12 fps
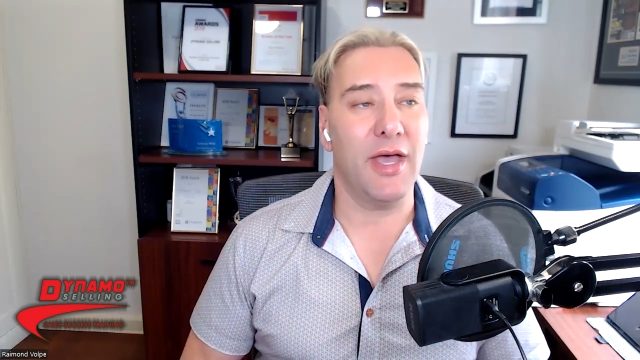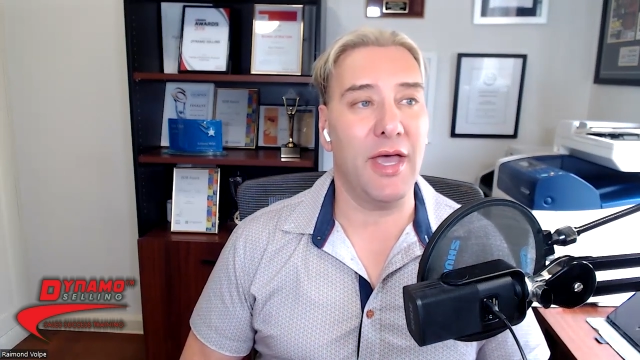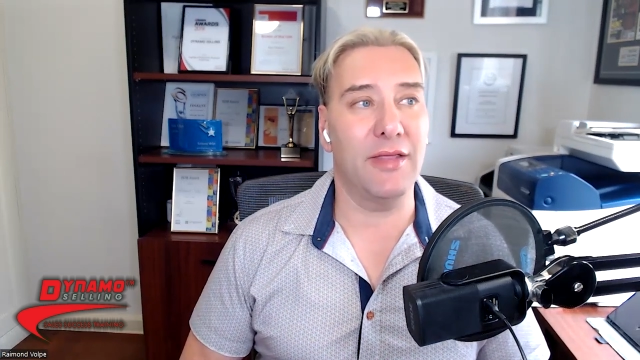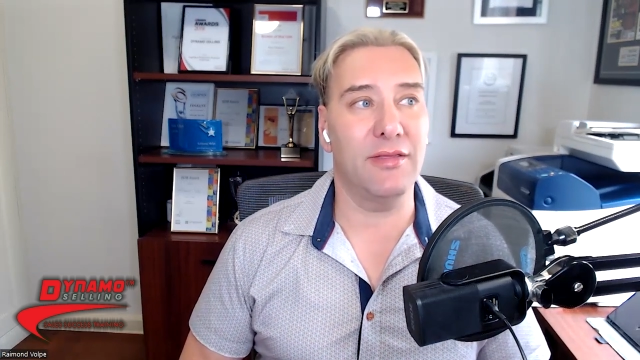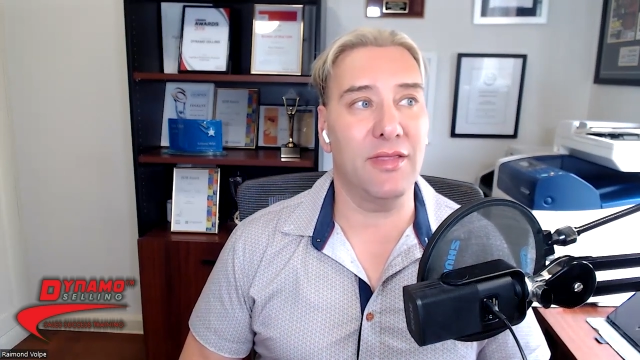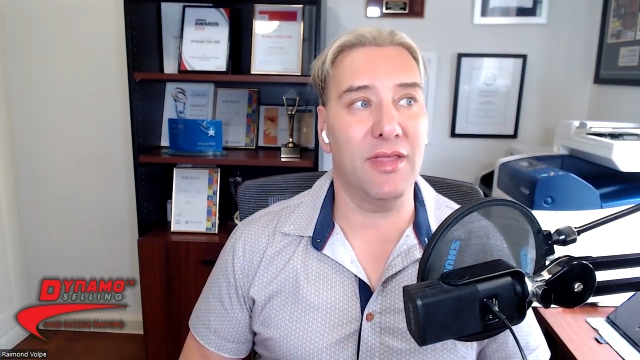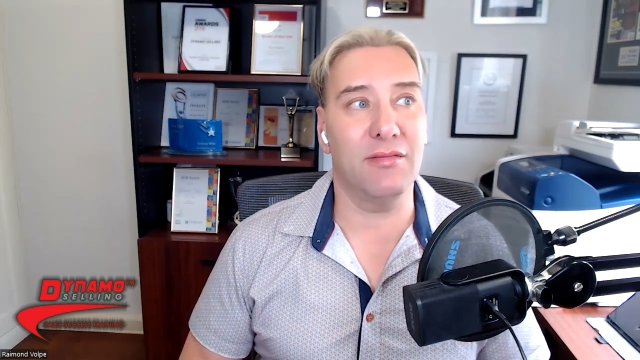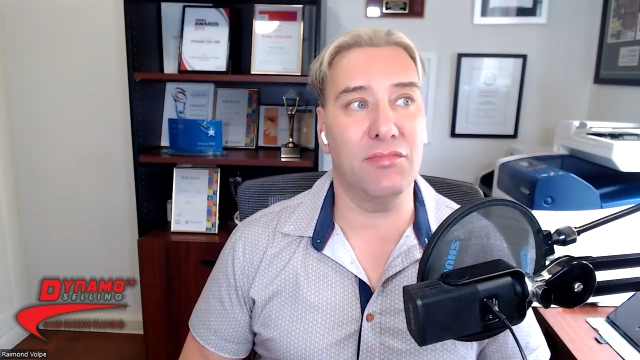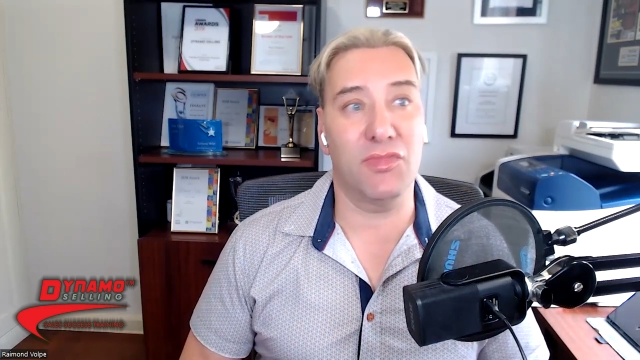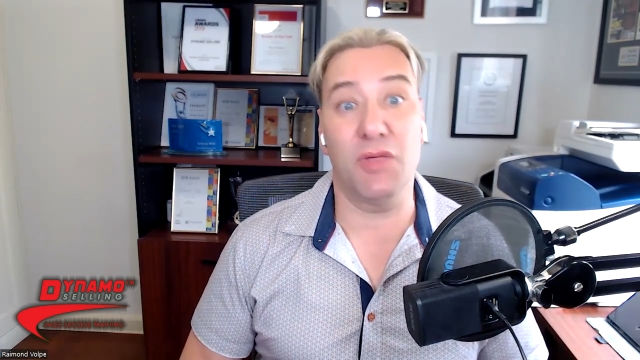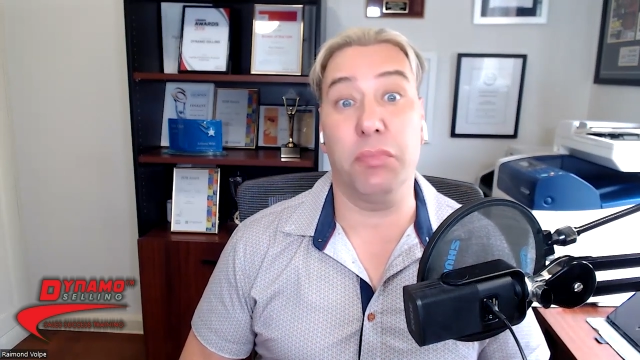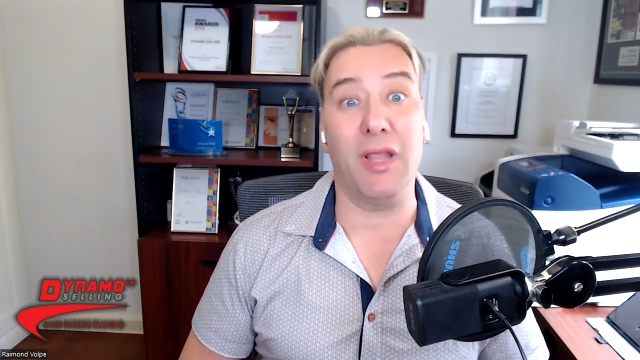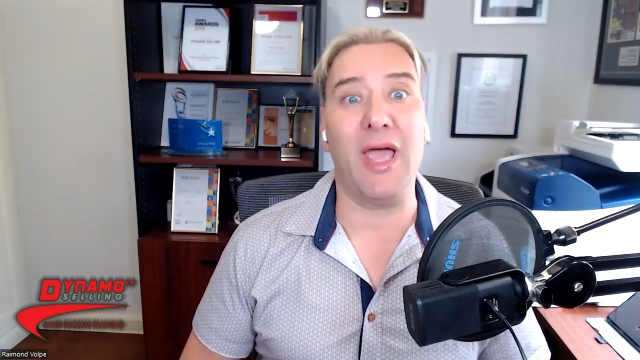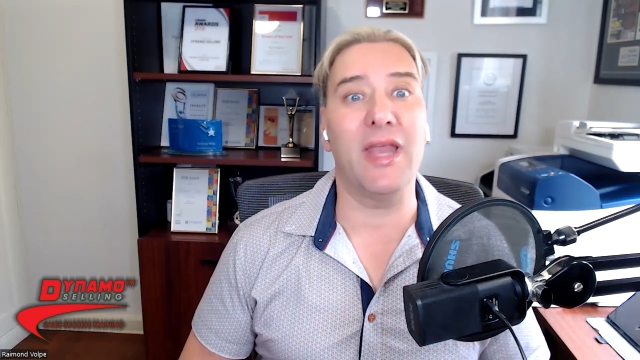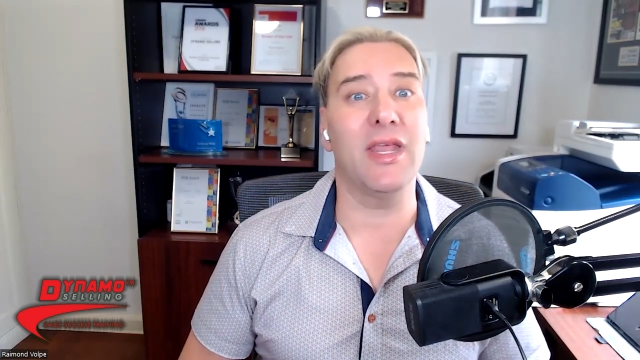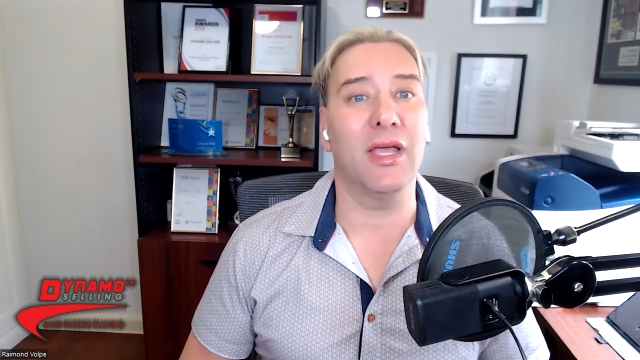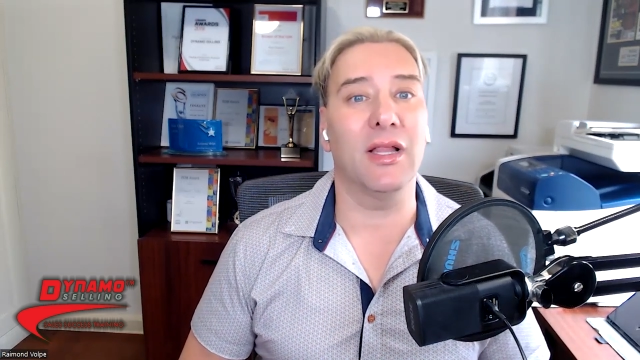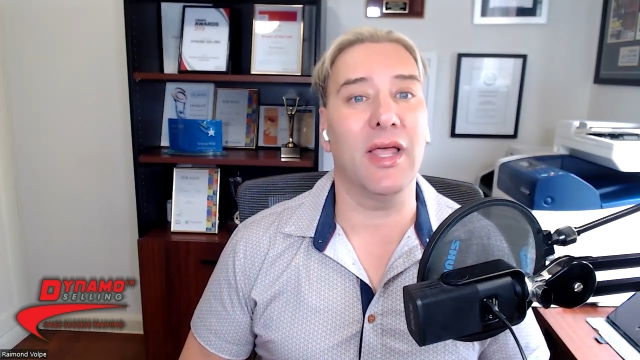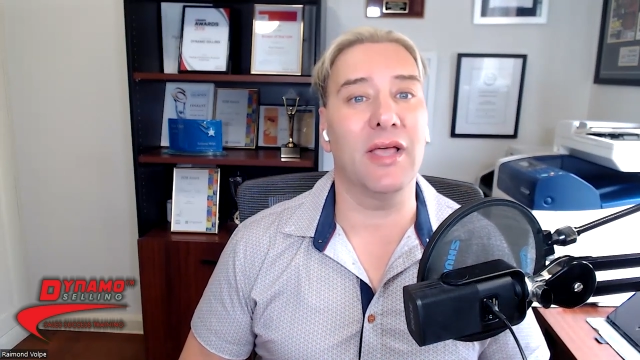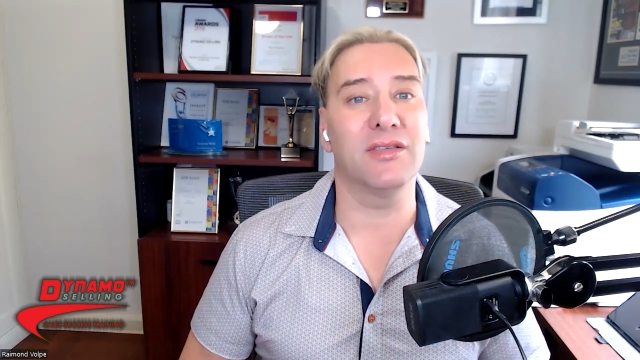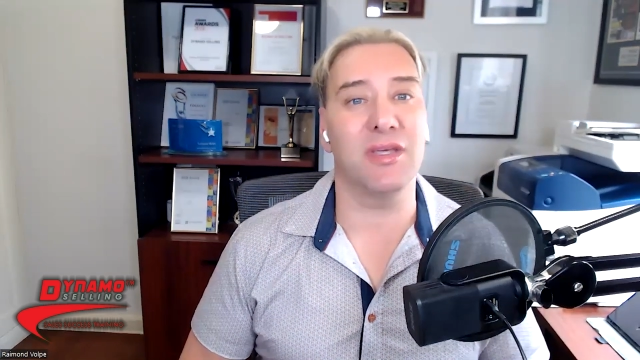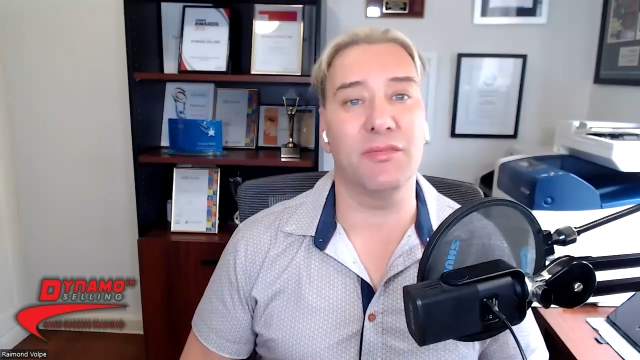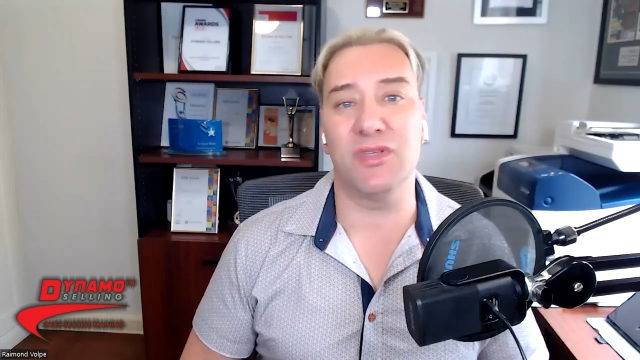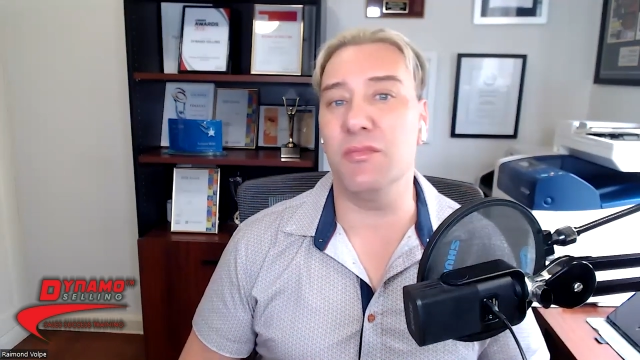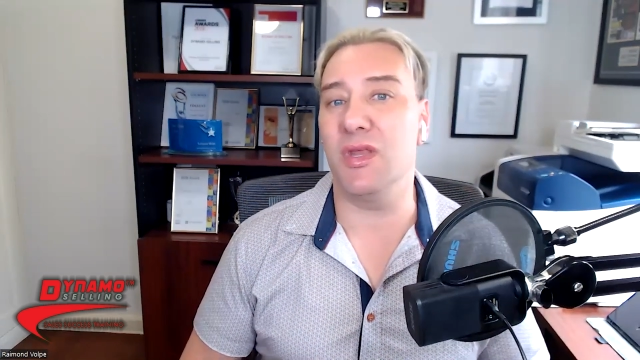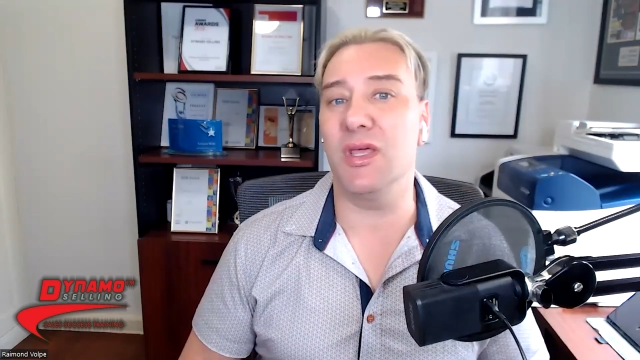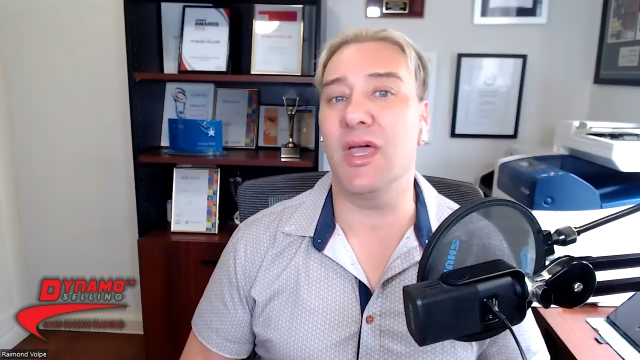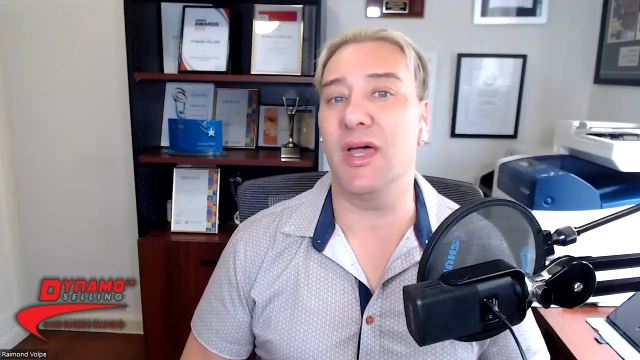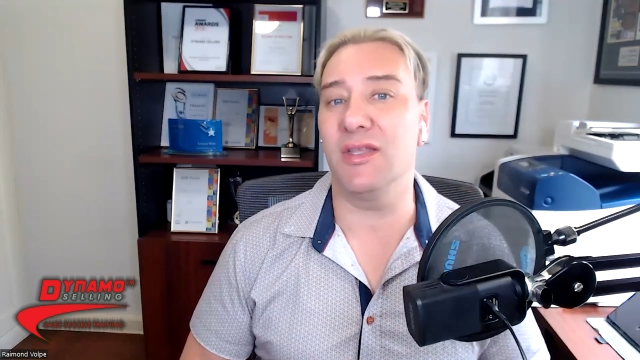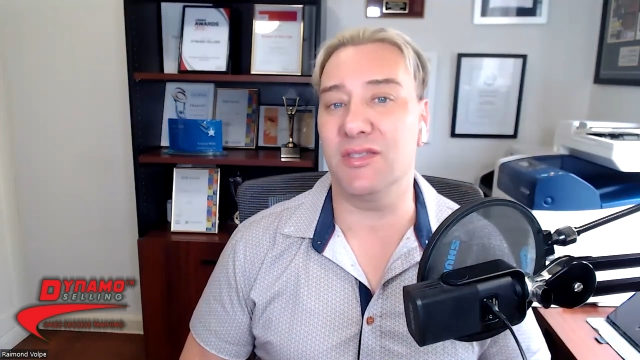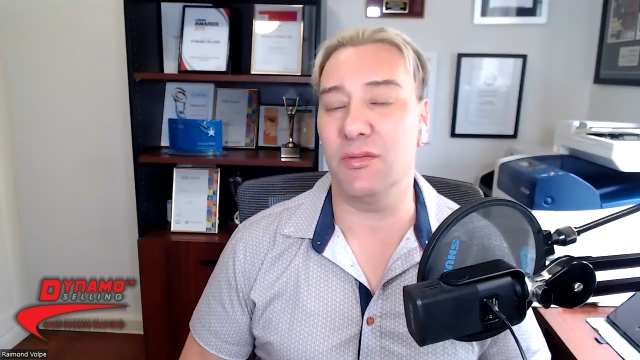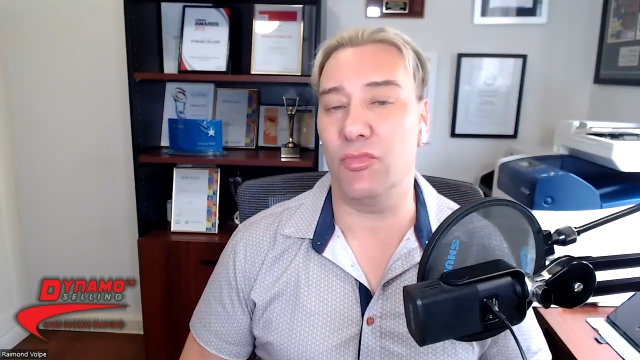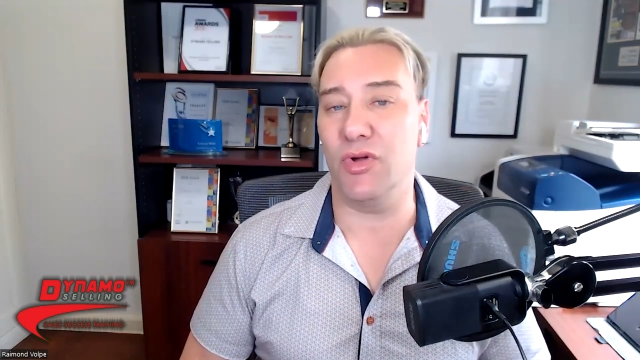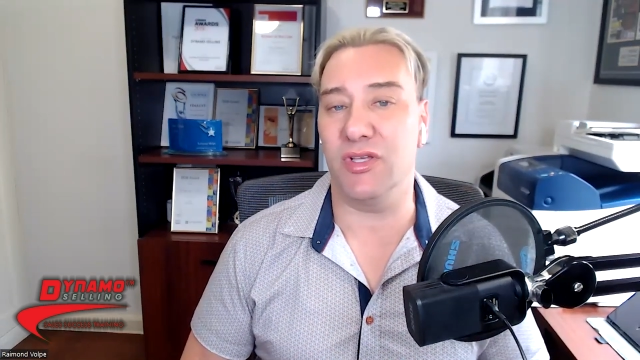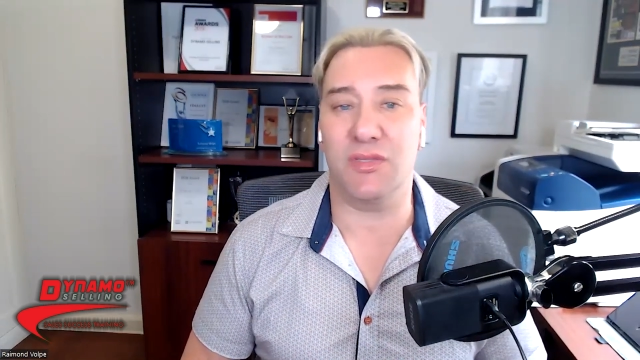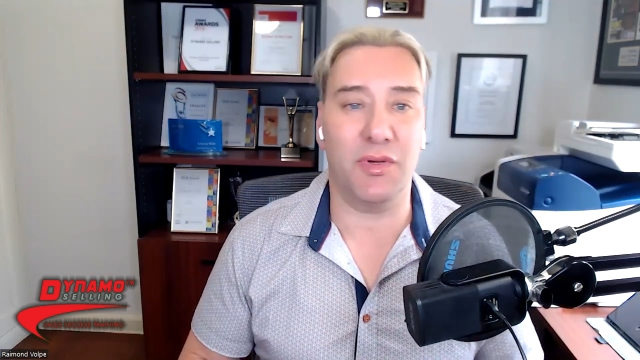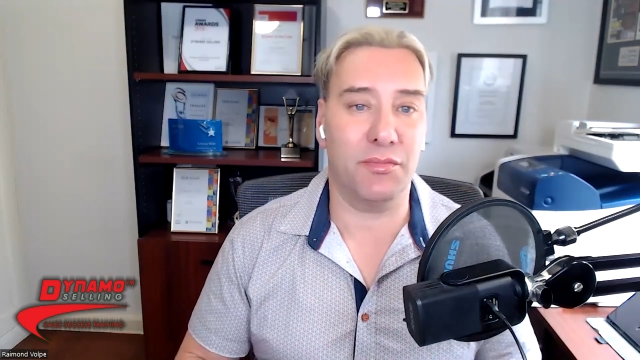And then the planning allows them to mitigate some risk,